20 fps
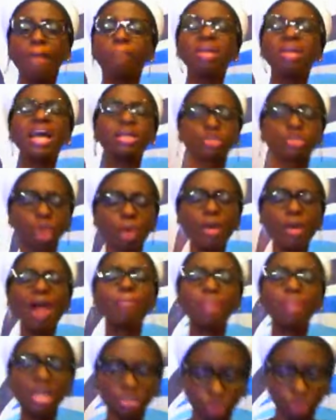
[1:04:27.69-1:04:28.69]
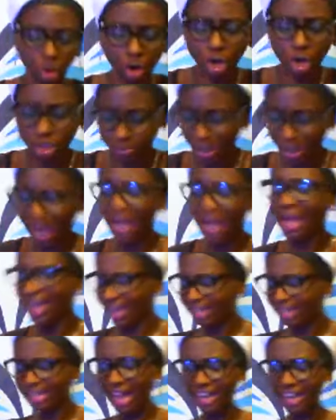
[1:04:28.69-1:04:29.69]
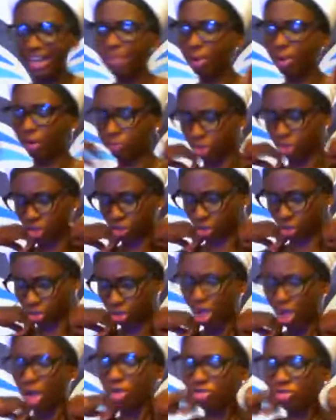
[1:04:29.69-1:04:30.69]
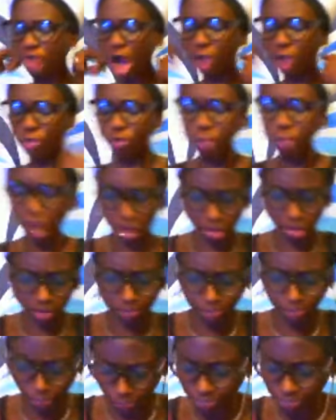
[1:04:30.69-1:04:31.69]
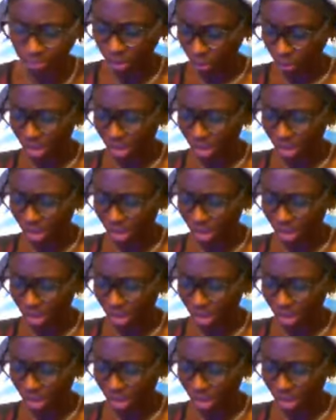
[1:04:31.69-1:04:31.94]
Bless your wife. Bless your husband in the name of Jesus. Lord, we worship you.